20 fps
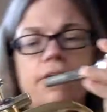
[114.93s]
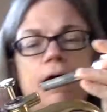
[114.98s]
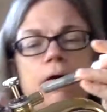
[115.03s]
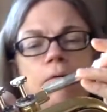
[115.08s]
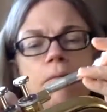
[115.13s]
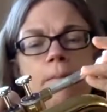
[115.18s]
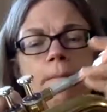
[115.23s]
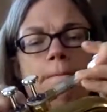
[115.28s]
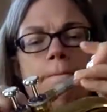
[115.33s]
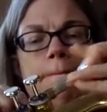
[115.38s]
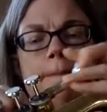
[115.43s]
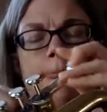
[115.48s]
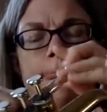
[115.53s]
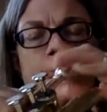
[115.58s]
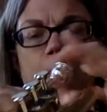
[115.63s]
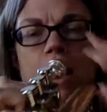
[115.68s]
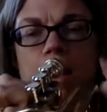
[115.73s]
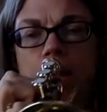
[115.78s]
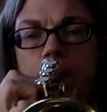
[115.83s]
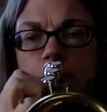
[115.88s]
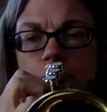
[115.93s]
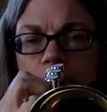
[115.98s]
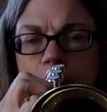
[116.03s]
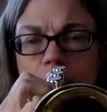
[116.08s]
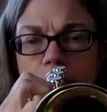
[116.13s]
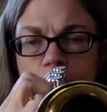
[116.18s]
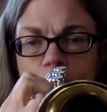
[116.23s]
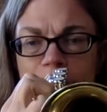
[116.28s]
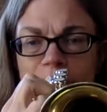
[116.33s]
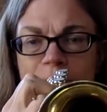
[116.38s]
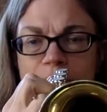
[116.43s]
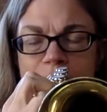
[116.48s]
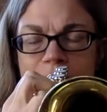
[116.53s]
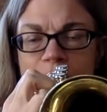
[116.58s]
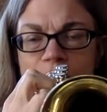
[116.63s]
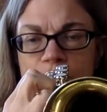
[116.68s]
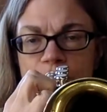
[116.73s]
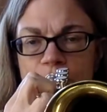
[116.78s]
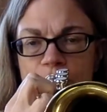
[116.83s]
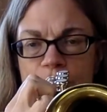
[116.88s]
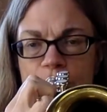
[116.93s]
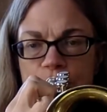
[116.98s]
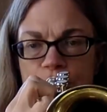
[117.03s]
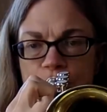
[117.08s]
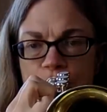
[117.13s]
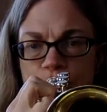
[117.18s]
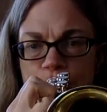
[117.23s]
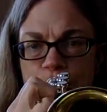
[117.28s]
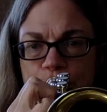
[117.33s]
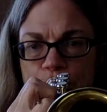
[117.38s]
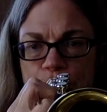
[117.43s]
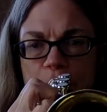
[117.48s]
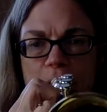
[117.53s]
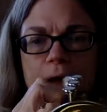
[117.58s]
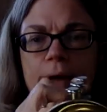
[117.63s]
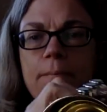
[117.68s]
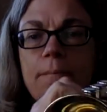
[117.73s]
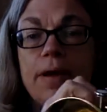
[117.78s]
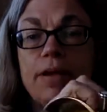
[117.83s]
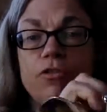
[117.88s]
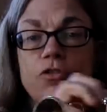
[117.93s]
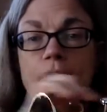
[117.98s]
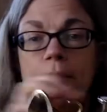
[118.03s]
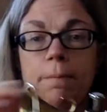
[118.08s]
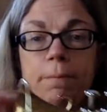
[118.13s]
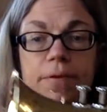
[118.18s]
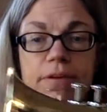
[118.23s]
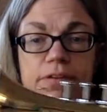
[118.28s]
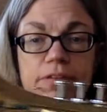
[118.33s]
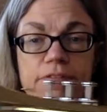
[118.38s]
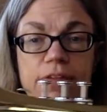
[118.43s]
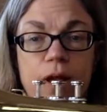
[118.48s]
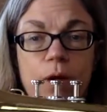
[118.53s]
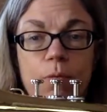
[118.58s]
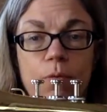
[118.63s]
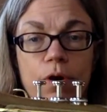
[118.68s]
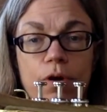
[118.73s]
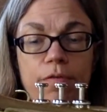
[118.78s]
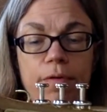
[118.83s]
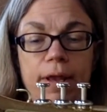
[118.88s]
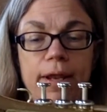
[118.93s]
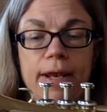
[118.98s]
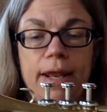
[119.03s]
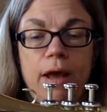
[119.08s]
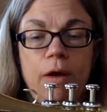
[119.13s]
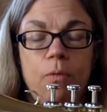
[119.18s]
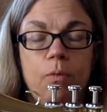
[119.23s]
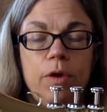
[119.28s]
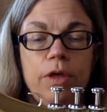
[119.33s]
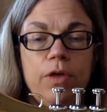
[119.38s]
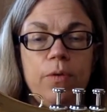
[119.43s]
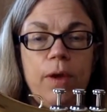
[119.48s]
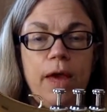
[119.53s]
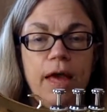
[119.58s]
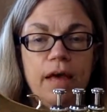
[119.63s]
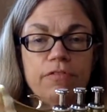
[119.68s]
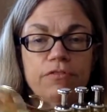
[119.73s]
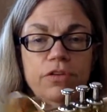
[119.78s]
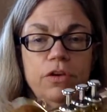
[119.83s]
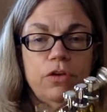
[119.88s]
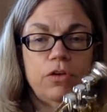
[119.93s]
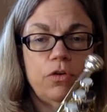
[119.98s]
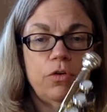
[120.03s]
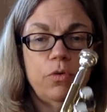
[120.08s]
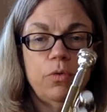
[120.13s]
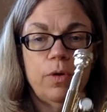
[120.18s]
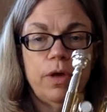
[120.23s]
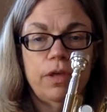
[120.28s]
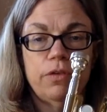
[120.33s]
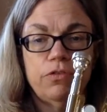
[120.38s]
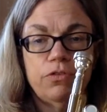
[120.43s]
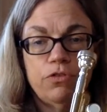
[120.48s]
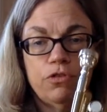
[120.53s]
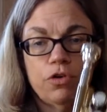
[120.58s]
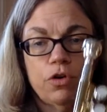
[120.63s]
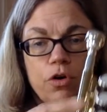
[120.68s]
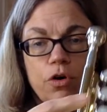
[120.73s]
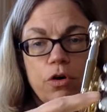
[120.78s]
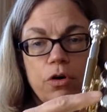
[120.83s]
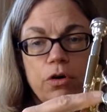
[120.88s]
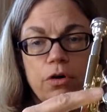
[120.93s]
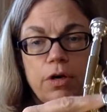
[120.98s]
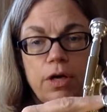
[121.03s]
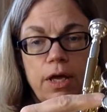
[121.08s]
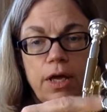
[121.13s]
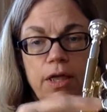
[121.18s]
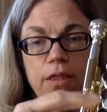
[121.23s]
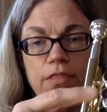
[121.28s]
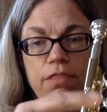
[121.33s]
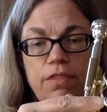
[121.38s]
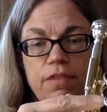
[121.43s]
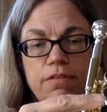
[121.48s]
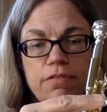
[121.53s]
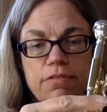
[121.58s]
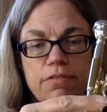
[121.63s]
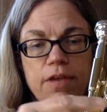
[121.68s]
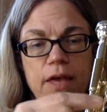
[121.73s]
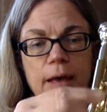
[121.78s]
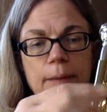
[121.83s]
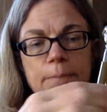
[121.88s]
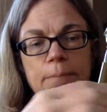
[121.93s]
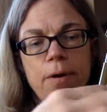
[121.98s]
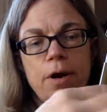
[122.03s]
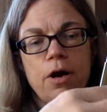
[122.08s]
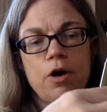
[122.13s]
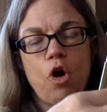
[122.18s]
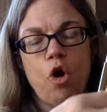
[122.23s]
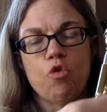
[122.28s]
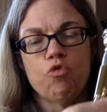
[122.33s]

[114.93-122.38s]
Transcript: out and I played, my trumpet does not work right now. What you have to do is turn this top part